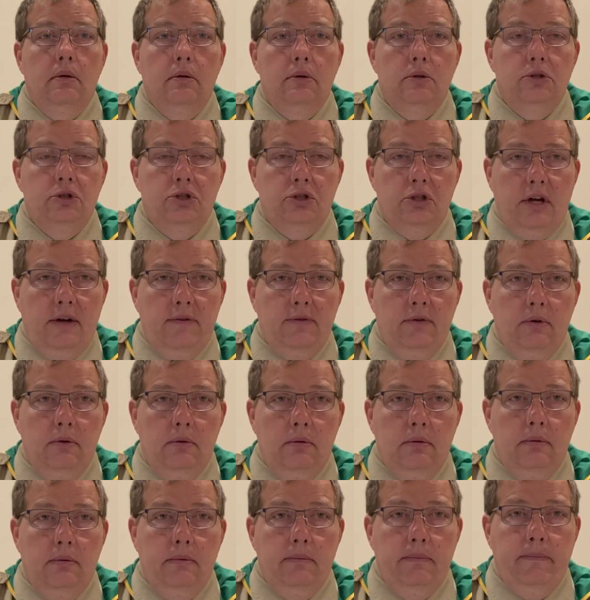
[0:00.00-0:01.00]

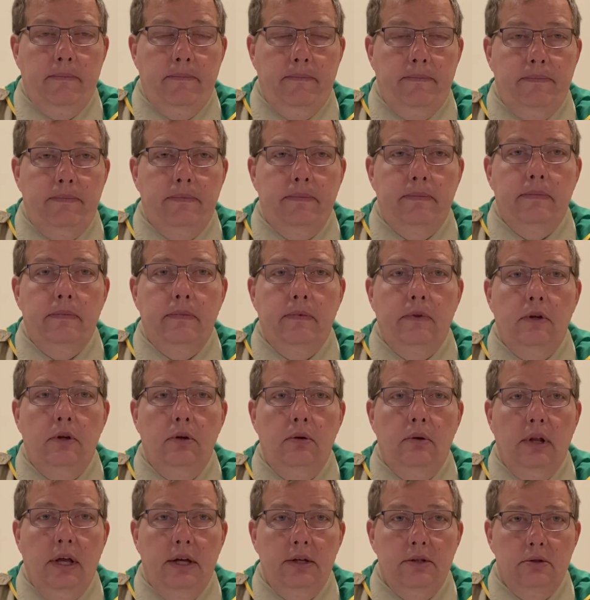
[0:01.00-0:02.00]
shovel. You
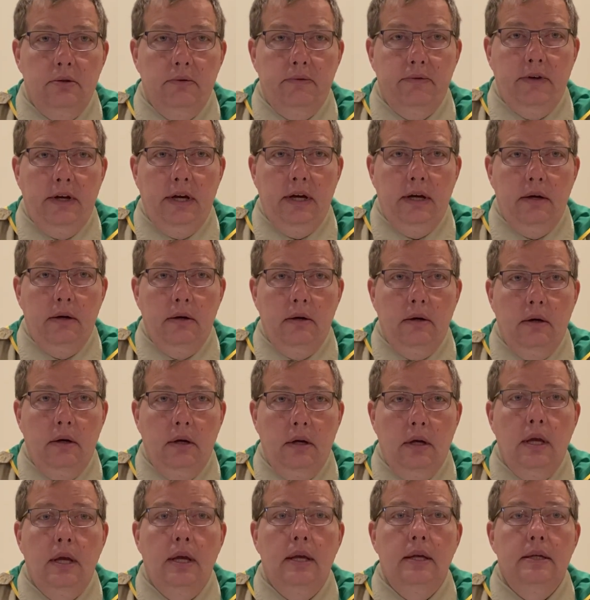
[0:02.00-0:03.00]
light your fire,
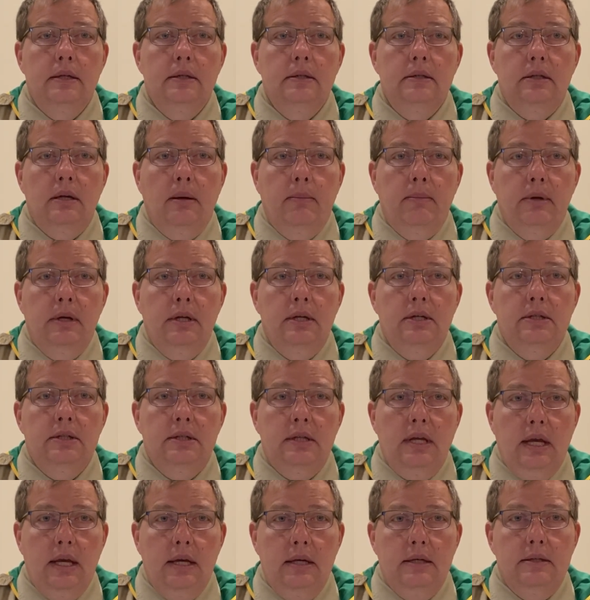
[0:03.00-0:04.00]
somebody
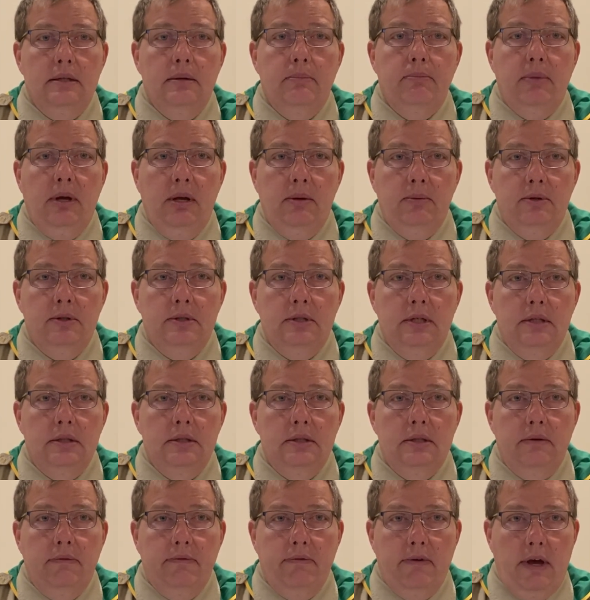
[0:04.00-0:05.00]
stays and babysits
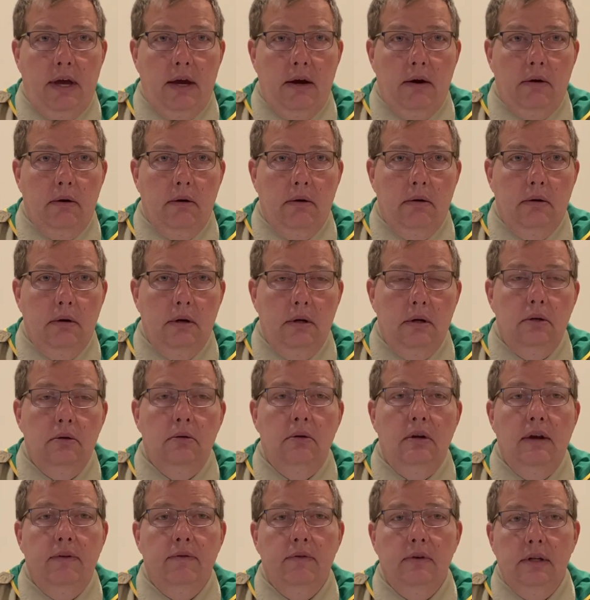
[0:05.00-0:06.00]
the fire. You
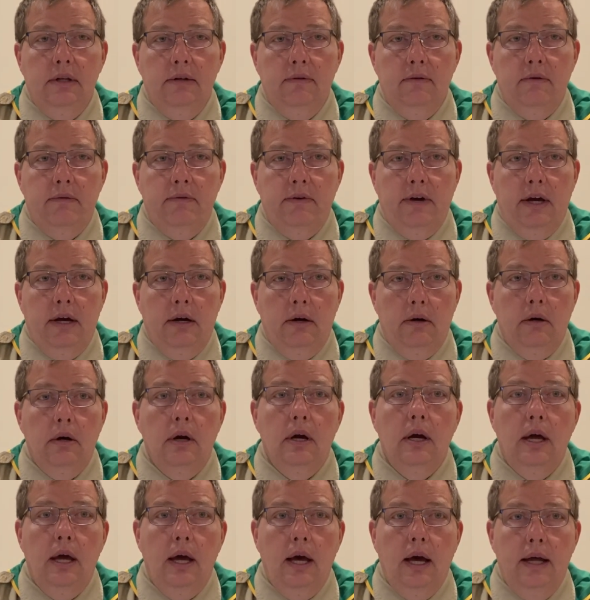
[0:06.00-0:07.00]
never leave a fire
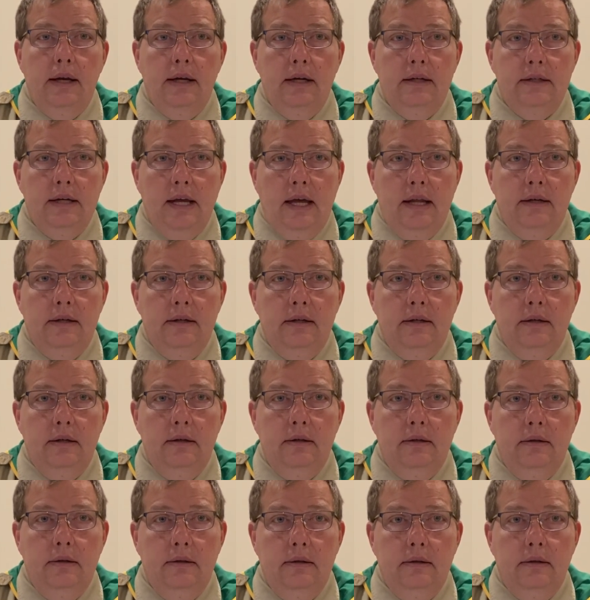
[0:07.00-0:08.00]
unattended.
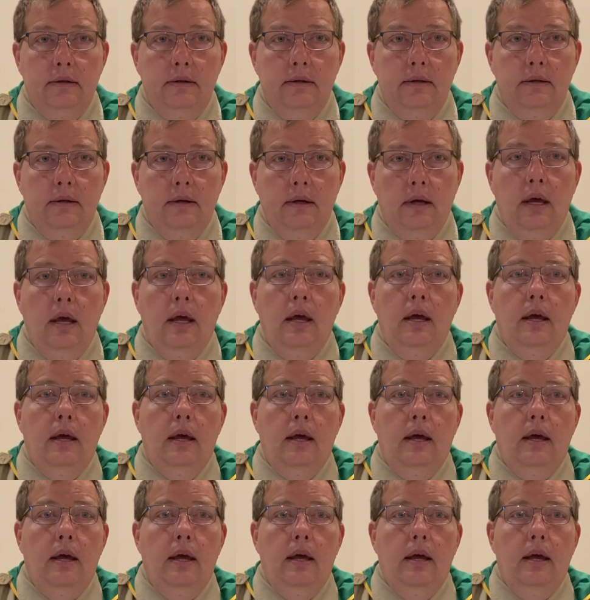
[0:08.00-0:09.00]

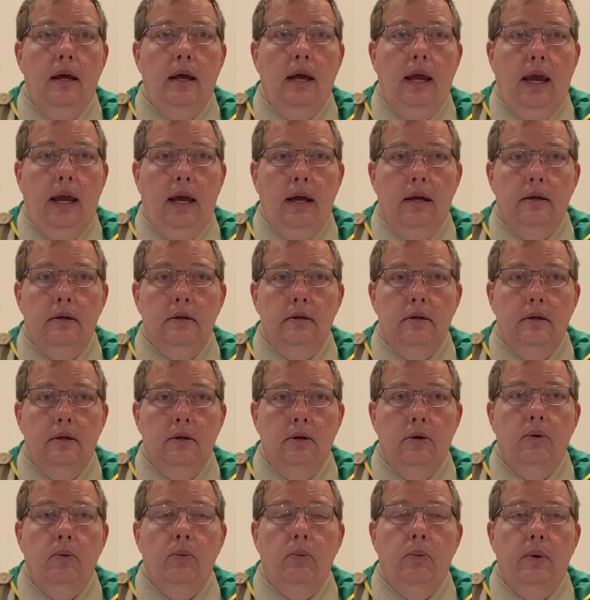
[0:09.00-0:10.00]
And
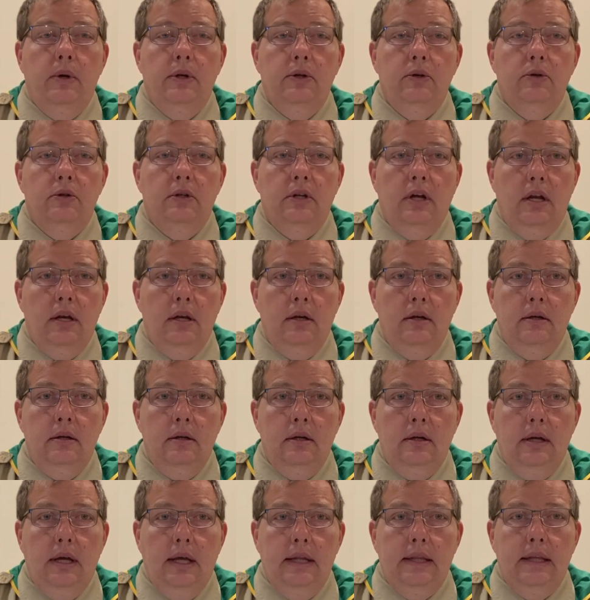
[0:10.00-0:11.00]
when you're done
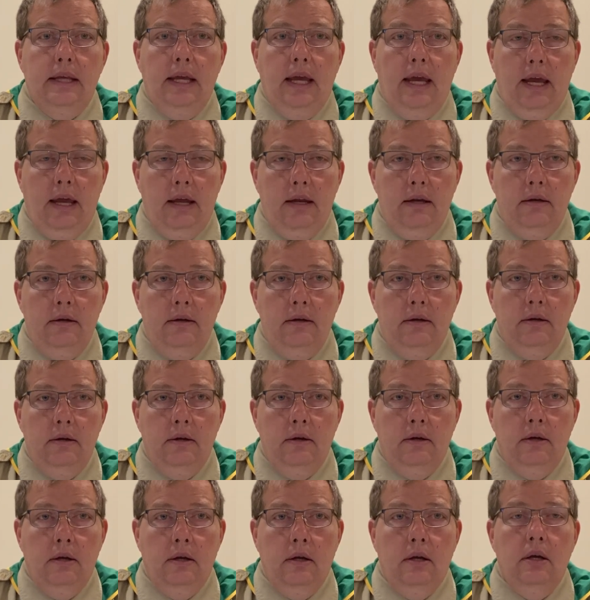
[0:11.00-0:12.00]
at the end,
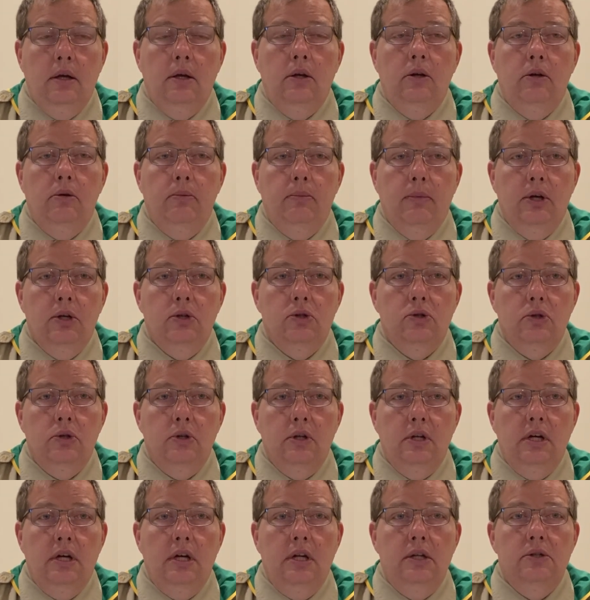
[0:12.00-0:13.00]
you make sure
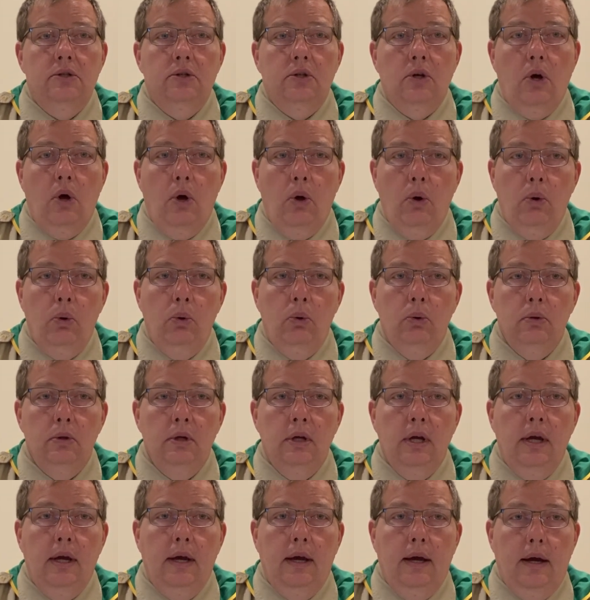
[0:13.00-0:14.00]
that it is cold
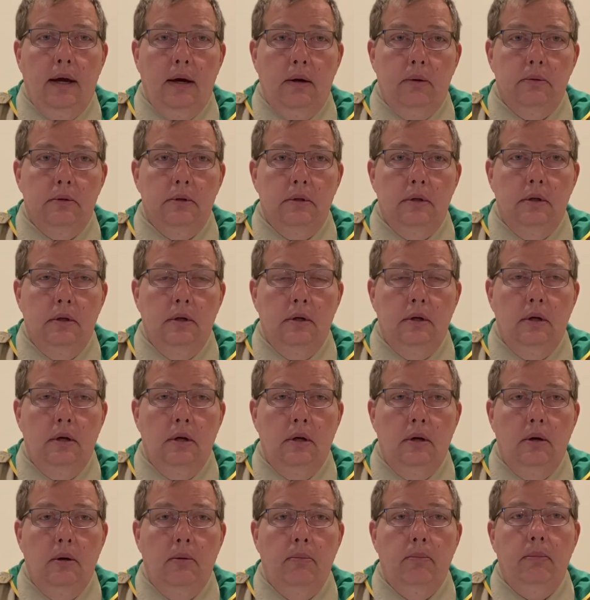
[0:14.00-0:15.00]
out
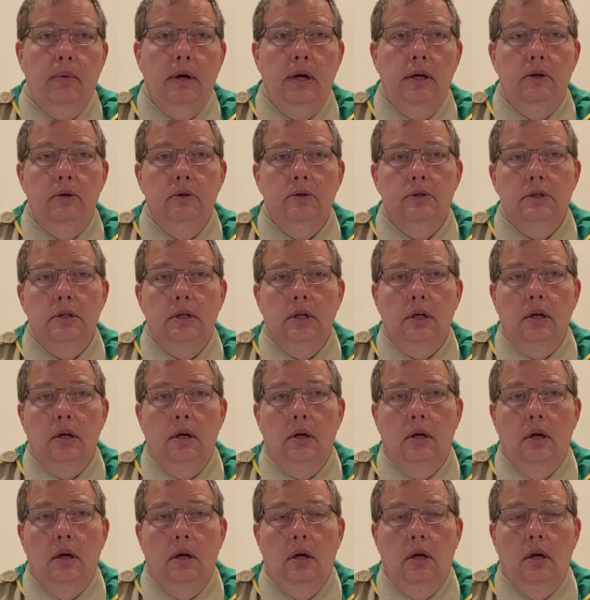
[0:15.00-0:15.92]
by using